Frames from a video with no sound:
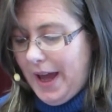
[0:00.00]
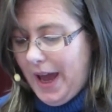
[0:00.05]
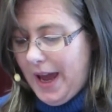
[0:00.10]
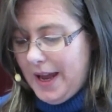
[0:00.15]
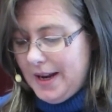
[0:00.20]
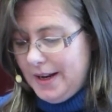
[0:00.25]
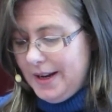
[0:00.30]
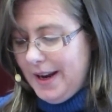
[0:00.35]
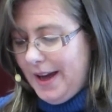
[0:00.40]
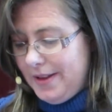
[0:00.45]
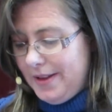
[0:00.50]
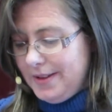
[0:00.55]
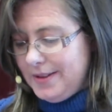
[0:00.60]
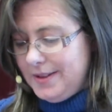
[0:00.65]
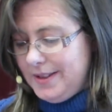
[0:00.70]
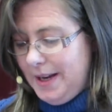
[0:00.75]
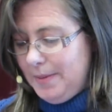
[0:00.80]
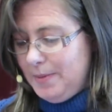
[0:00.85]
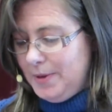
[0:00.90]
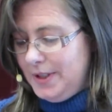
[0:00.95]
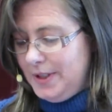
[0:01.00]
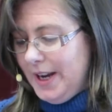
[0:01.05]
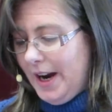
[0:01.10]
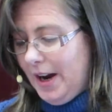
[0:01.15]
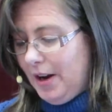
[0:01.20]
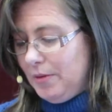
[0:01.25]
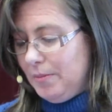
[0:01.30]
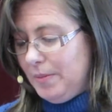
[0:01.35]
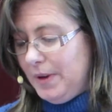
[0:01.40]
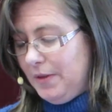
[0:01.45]
and another steps
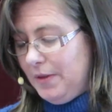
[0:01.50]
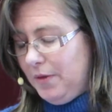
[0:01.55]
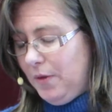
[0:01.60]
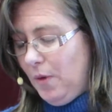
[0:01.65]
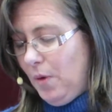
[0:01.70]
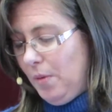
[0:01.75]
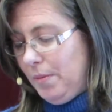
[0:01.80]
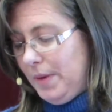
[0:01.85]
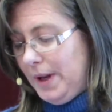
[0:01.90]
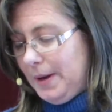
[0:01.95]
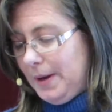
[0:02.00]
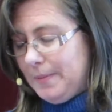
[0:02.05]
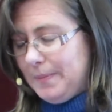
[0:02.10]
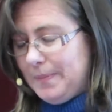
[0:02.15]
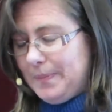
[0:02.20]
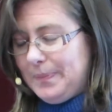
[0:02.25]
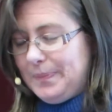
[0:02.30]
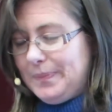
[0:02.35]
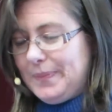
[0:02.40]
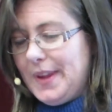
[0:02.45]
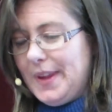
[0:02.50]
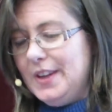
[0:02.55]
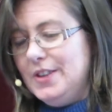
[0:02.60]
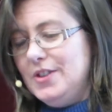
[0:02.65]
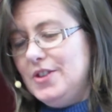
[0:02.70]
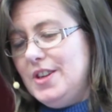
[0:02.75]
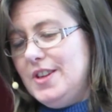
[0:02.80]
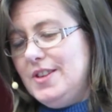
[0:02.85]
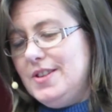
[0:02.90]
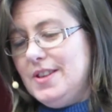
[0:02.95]
down before me.'
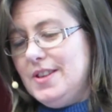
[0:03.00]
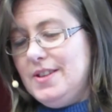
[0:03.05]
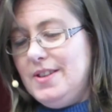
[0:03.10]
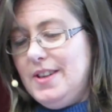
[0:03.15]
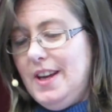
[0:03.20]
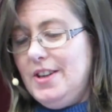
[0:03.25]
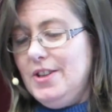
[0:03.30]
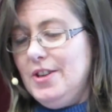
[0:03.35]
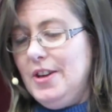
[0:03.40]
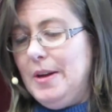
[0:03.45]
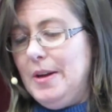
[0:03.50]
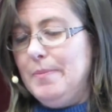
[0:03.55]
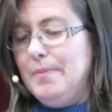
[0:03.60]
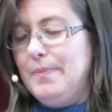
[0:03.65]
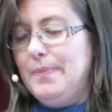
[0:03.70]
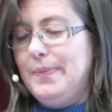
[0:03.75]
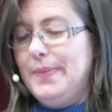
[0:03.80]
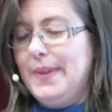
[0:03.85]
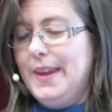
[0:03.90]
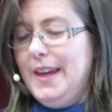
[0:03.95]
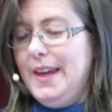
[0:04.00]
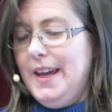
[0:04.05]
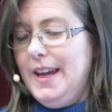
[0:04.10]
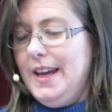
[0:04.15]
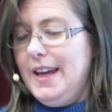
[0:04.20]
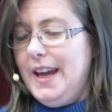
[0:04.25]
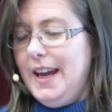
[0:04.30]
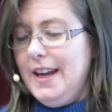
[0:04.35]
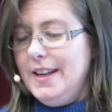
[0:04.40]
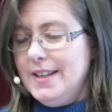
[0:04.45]
Jesus said to him,
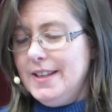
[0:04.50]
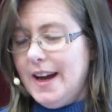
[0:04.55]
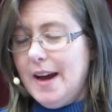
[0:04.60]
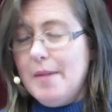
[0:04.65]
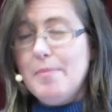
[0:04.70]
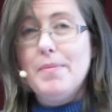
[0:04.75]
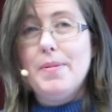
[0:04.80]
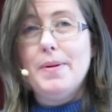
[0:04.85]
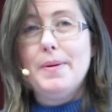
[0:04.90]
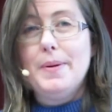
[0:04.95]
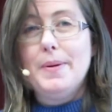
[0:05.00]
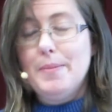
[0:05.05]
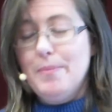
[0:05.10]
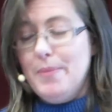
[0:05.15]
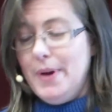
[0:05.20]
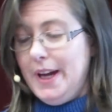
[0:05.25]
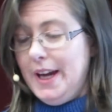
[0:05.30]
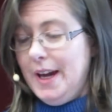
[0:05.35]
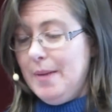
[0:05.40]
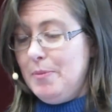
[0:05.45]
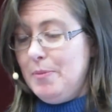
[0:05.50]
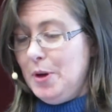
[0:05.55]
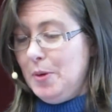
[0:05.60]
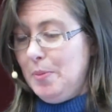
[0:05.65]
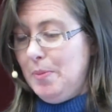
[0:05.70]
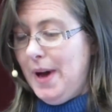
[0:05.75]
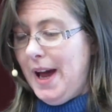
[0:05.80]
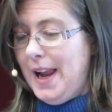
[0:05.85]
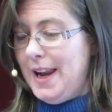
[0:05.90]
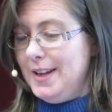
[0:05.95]
'Get up, pick up your
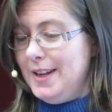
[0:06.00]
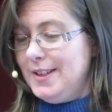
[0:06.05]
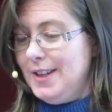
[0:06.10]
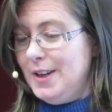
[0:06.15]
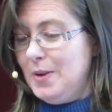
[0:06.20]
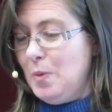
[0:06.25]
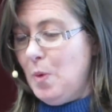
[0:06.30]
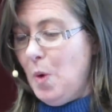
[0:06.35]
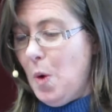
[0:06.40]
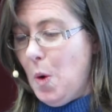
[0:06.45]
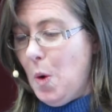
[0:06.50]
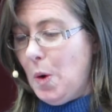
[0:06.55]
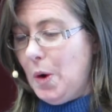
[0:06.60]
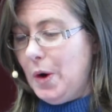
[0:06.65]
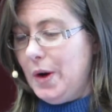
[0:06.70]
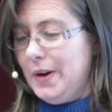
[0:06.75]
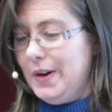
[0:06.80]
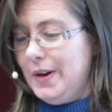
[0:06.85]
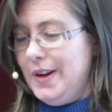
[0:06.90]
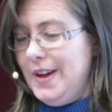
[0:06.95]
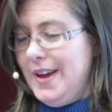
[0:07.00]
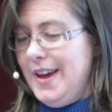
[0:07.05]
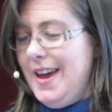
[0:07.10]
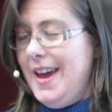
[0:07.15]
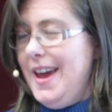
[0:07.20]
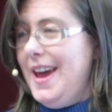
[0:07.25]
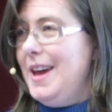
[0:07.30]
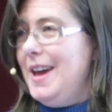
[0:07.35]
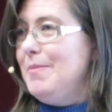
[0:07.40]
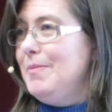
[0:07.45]
pallet and walk.'
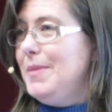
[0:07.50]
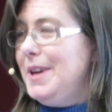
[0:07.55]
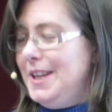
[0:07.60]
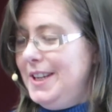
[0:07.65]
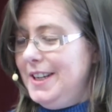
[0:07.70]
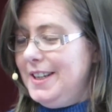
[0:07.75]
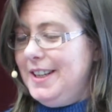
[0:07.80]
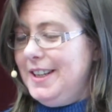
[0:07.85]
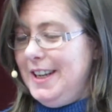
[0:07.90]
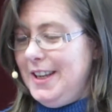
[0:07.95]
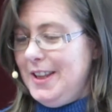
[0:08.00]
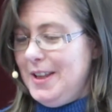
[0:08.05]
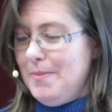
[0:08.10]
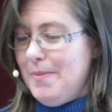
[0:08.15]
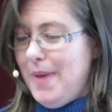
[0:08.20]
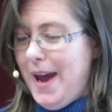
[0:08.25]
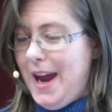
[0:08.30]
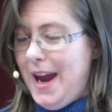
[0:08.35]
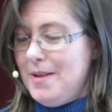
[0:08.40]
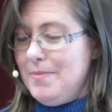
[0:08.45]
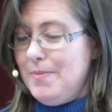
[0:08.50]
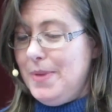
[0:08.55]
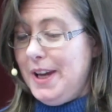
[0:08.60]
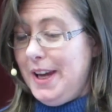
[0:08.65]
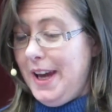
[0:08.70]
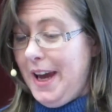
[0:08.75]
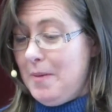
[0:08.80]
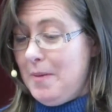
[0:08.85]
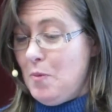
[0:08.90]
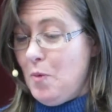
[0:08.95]
Immediately the man
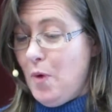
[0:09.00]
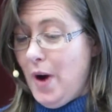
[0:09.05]
became